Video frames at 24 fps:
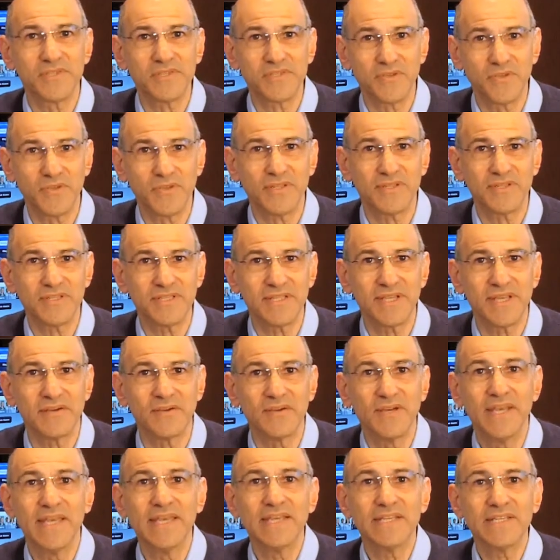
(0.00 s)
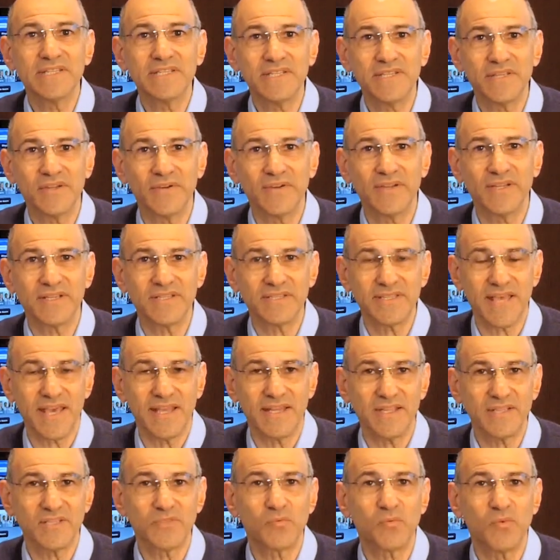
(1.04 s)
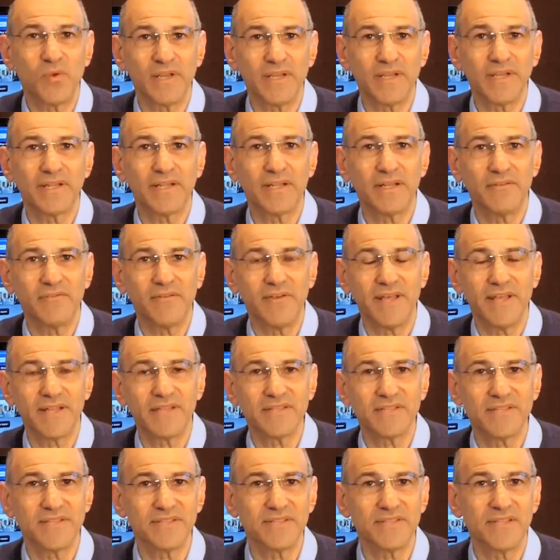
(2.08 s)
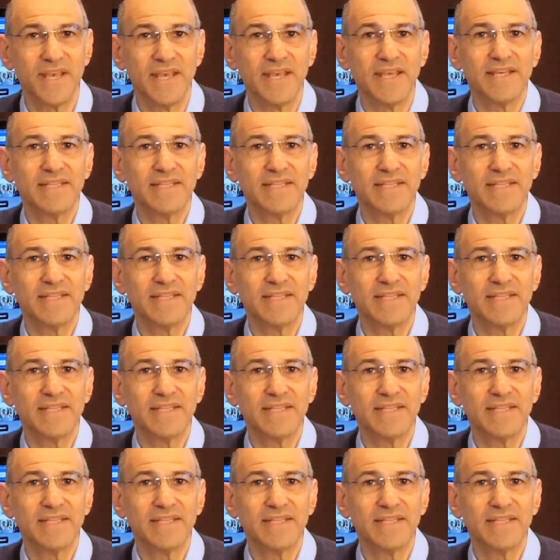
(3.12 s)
So you can see how serious that is when it advances.